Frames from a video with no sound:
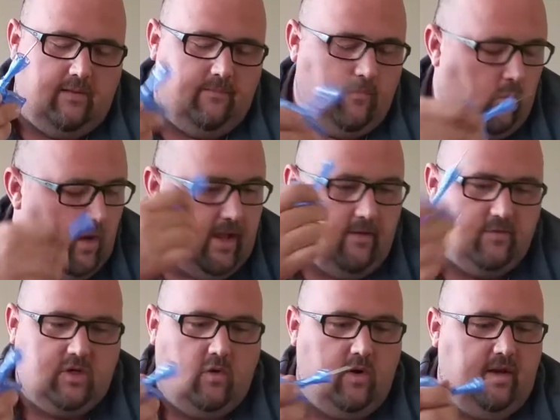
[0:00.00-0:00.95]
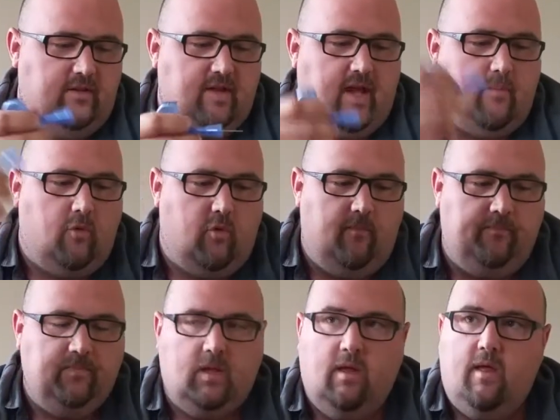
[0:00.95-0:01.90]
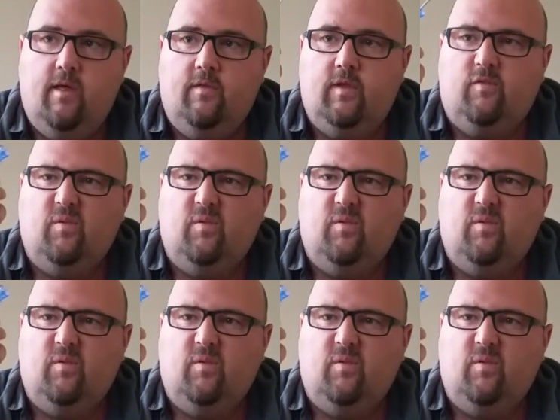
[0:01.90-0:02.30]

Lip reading: way of showing an example. This